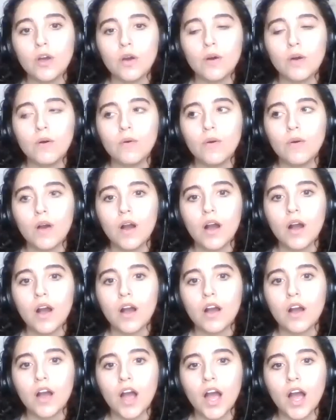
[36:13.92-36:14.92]
So
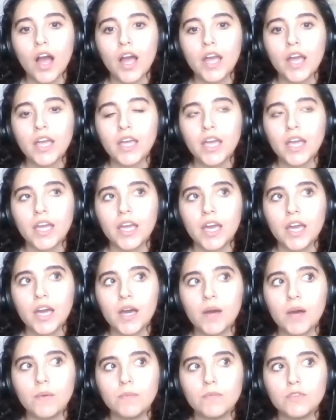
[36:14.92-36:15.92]
I
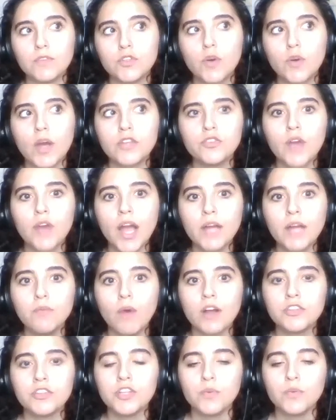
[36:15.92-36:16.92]
am. So I tried
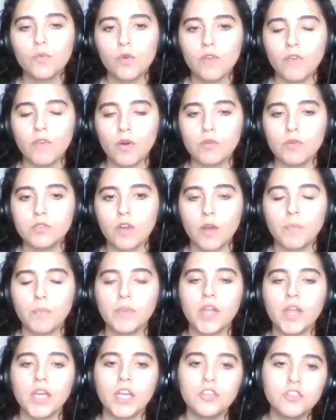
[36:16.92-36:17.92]
watching more of Ozark, but
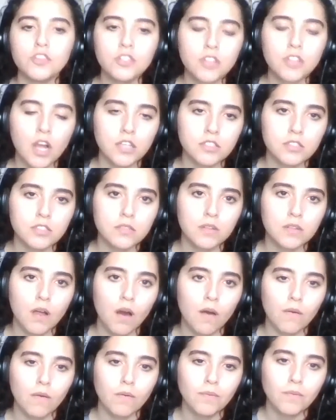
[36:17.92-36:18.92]
like it just got
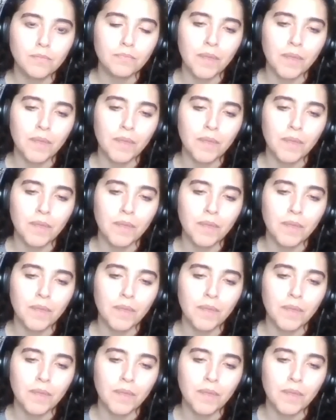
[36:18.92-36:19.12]
slow by